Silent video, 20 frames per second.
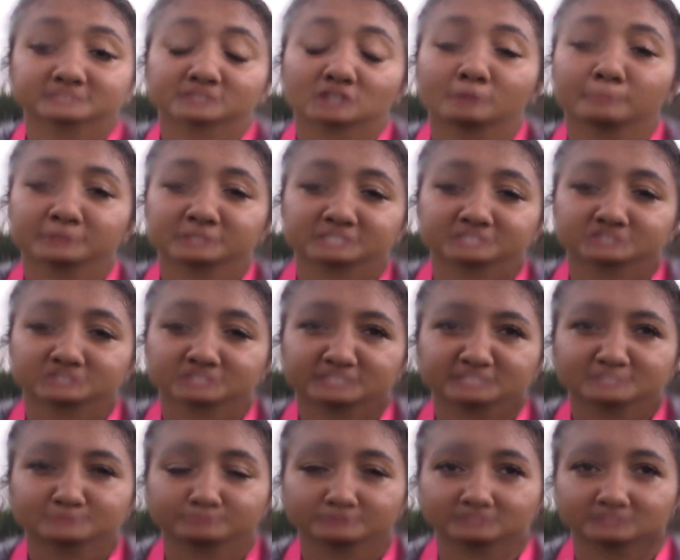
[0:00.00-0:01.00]
competition.
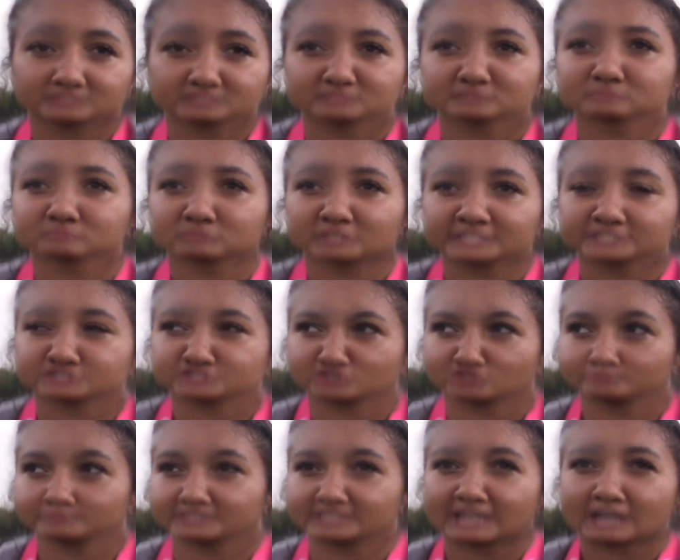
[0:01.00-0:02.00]
It's been it showed
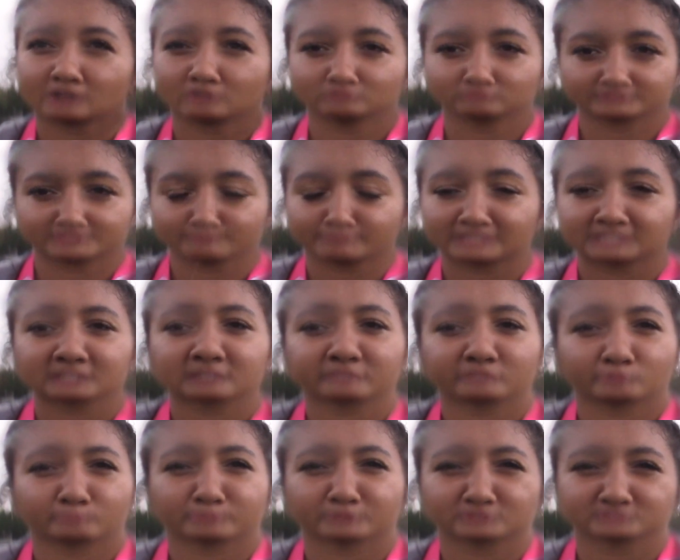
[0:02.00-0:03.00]
me how competitive
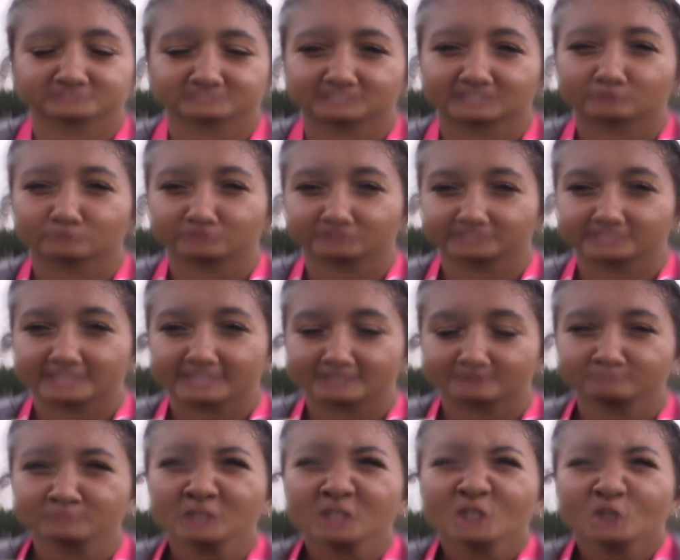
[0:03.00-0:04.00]
a person I really
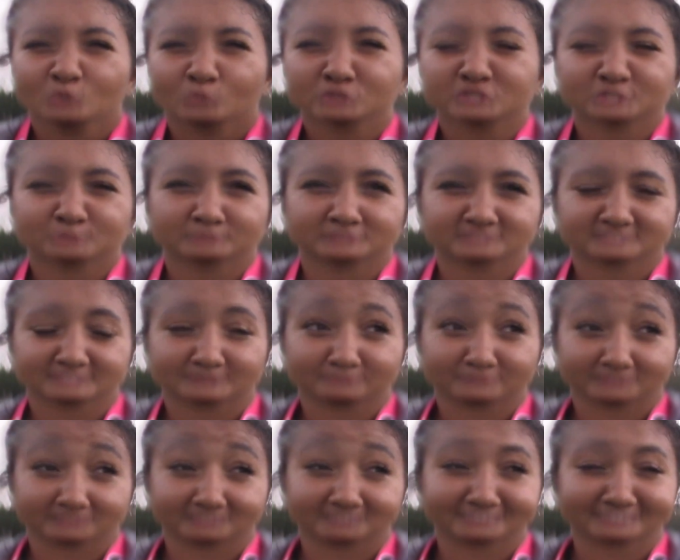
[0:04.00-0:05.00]
am, which has been
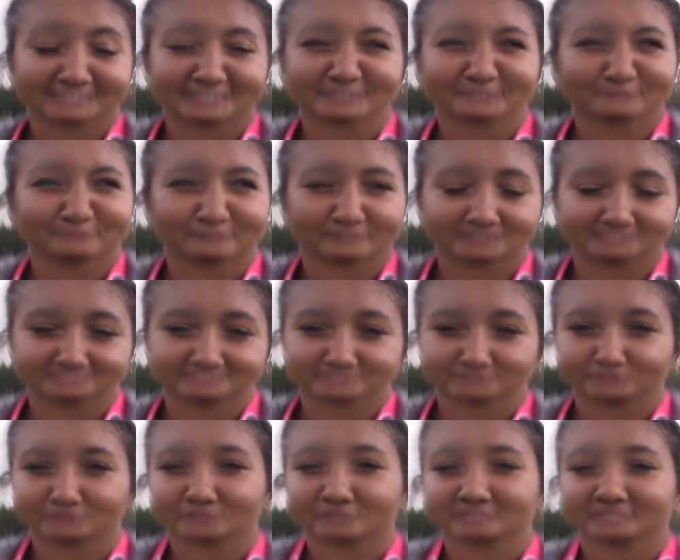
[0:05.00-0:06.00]
something kind of fun to
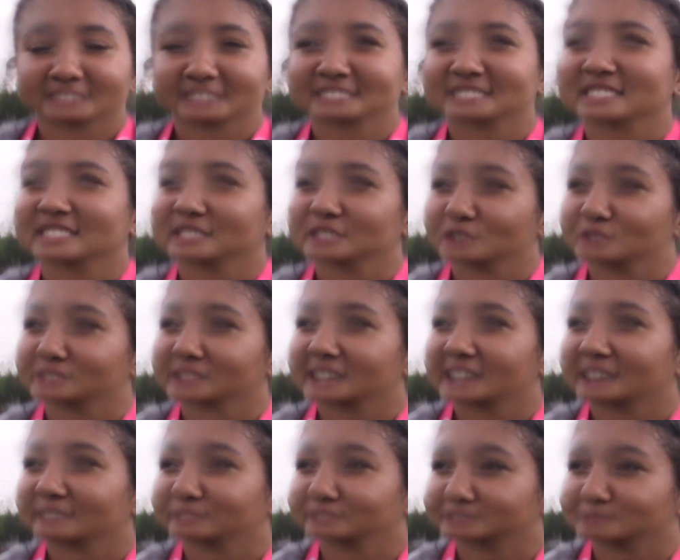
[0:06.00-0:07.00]
learn. Like to know that I
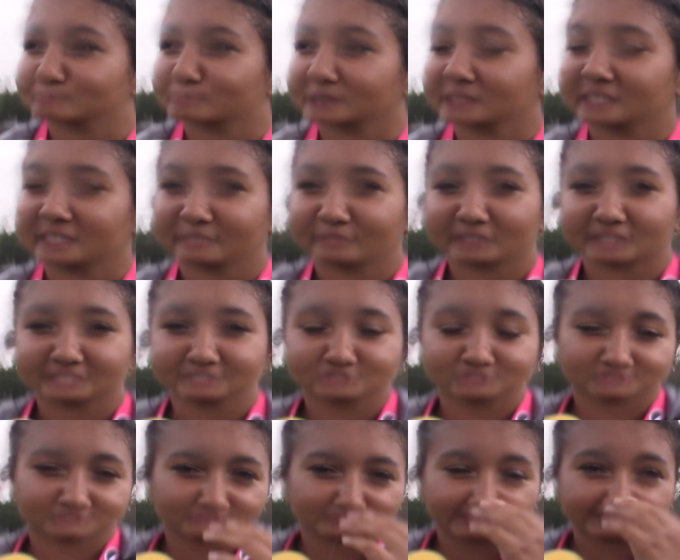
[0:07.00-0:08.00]
have a competitive edge.
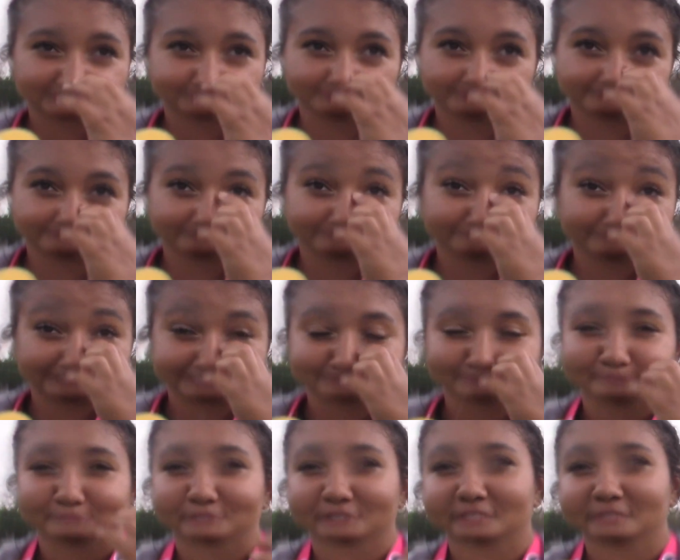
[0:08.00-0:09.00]
So that's been that's
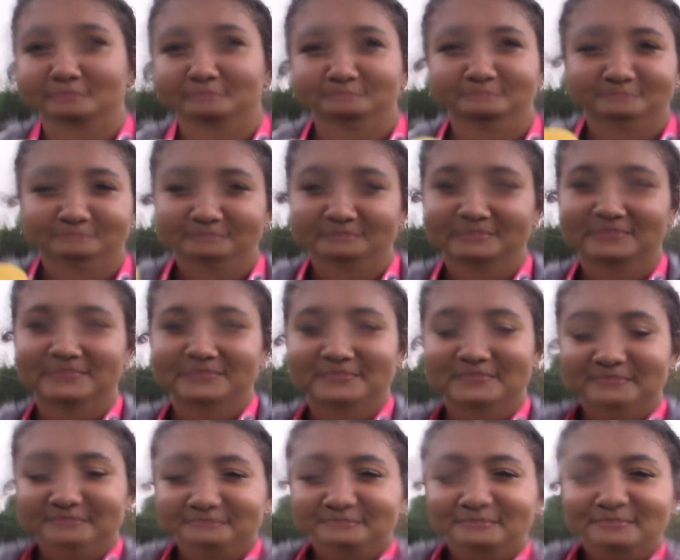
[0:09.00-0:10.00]
been fun. Well,
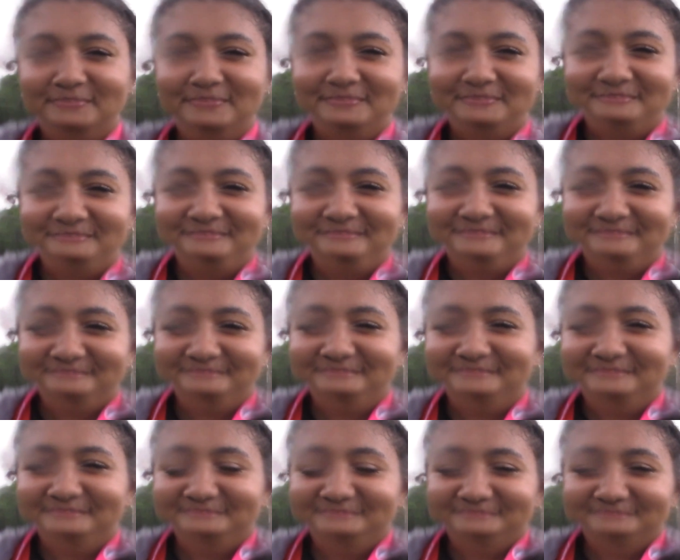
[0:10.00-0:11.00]
congratulations on a,
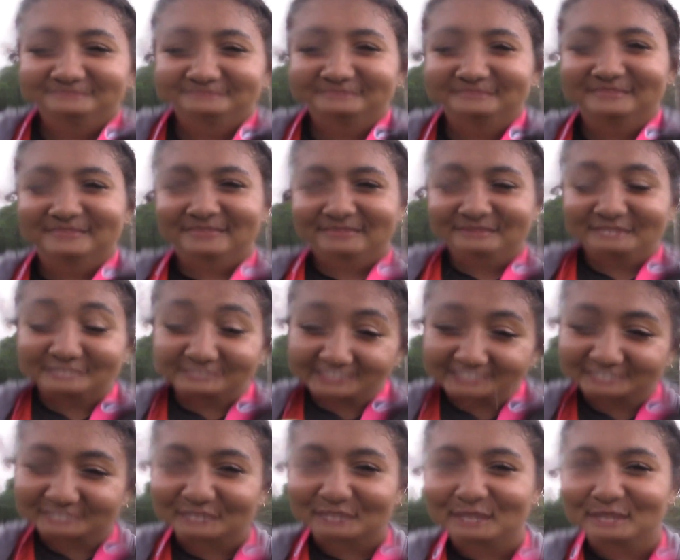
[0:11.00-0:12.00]
a great showing.
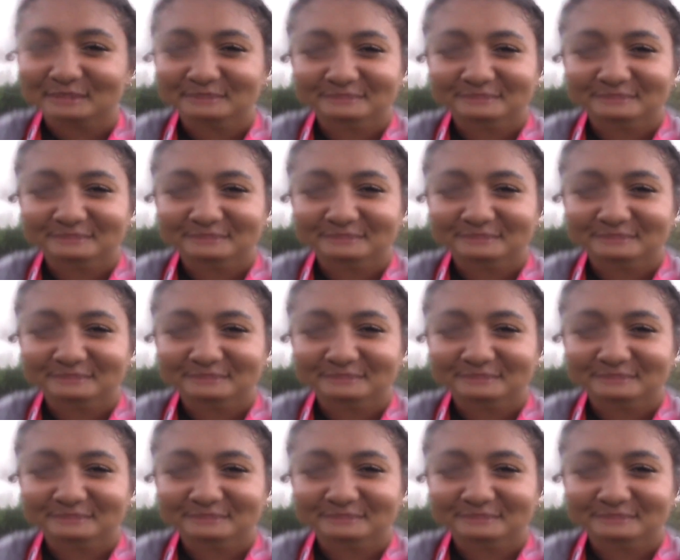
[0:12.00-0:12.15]
Thank you.